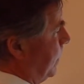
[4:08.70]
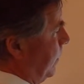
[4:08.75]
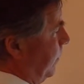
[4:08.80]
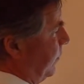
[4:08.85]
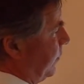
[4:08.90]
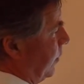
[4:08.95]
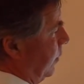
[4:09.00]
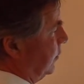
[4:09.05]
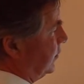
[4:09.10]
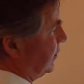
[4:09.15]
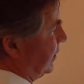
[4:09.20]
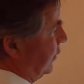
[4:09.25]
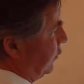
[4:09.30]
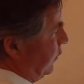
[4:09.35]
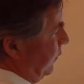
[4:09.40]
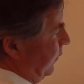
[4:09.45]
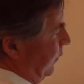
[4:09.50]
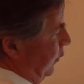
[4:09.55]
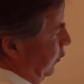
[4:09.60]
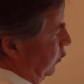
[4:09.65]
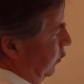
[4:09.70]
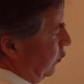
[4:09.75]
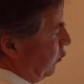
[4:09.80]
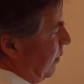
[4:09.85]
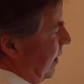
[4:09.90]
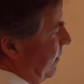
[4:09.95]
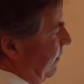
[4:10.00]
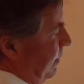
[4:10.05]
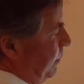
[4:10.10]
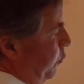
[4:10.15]
So centrifugal and
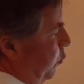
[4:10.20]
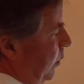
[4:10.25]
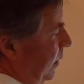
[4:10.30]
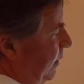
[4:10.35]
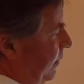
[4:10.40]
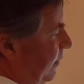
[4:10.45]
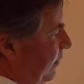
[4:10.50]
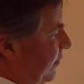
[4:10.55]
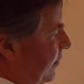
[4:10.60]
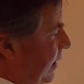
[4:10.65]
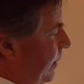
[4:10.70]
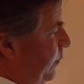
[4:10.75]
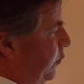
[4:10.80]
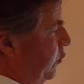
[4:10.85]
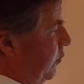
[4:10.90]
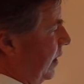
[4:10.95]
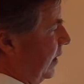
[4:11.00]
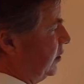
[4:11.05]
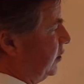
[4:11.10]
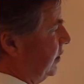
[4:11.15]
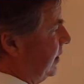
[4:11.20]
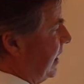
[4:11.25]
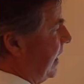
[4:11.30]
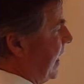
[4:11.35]
gravity point in the same direction.